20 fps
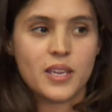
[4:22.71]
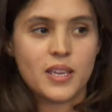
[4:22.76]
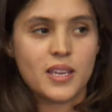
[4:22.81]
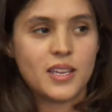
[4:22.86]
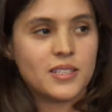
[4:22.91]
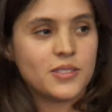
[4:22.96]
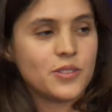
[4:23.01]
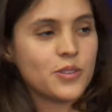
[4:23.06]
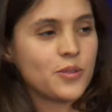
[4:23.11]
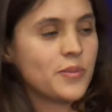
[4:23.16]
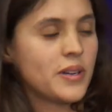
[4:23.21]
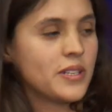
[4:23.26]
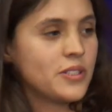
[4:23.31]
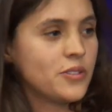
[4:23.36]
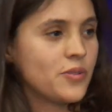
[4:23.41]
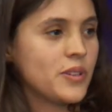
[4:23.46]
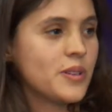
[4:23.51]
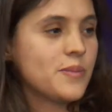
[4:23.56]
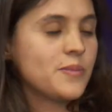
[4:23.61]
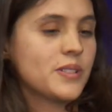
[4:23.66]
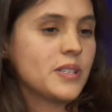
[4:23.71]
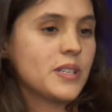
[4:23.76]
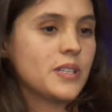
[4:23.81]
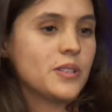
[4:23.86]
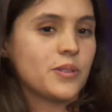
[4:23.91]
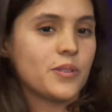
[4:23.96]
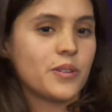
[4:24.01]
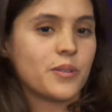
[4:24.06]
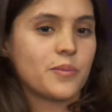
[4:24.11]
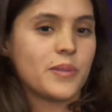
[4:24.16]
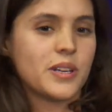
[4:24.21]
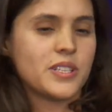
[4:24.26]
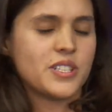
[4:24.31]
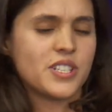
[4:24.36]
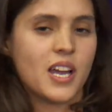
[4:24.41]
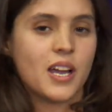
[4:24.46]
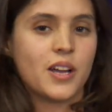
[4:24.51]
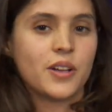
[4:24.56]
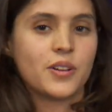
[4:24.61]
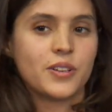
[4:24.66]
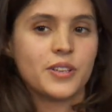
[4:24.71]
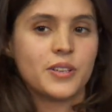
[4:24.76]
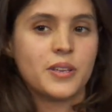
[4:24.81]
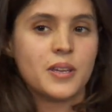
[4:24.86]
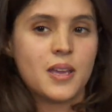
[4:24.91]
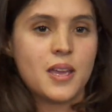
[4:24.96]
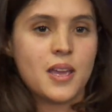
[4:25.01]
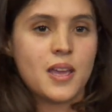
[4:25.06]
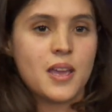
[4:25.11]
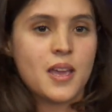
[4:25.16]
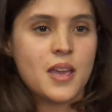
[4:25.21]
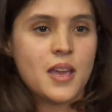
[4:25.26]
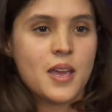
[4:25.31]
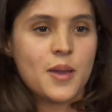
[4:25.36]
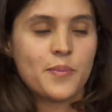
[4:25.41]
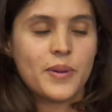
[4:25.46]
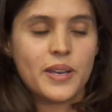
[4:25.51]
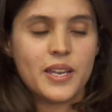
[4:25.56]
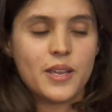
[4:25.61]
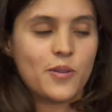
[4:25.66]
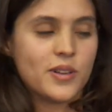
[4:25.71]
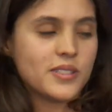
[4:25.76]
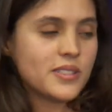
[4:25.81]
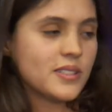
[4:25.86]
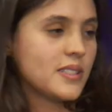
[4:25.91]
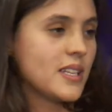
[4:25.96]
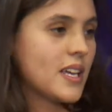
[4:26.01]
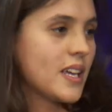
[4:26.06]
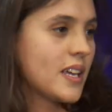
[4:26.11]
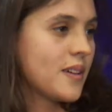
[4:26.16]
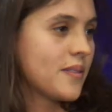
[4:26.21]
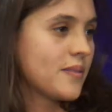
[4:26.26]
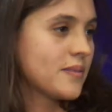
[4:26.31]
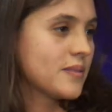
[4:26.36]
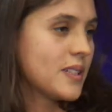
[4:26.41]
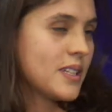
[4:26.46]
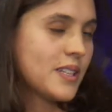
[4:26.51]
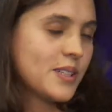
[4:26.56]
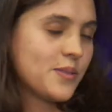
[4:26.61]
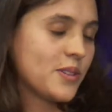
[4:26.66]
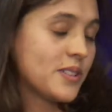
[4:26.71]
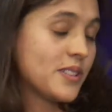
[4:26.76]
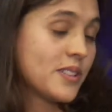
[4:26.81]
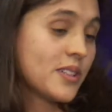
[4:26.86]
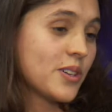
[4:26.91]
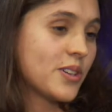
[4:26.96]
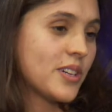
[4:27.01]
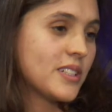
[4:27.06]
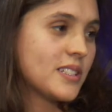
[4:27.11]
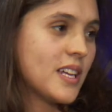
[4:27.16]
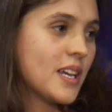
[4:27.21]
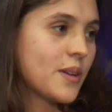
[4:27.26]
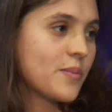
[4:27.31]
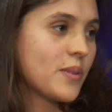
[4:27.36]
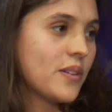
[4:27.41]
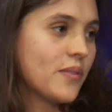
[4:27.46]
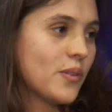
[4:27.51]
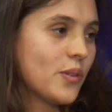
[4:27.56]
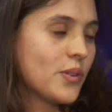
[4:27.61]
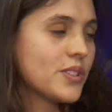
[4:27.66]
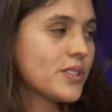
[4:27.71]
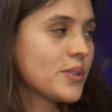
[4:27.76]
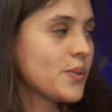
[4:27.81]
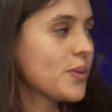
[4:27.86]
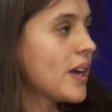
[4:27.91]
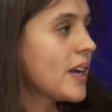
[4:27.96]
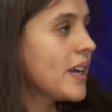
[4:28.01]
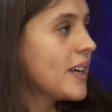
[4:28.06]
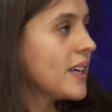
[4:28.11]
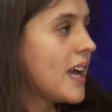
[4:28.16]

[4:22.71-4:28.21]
He took my dreams, he took my childhood, but he wasn't going to take my voice away.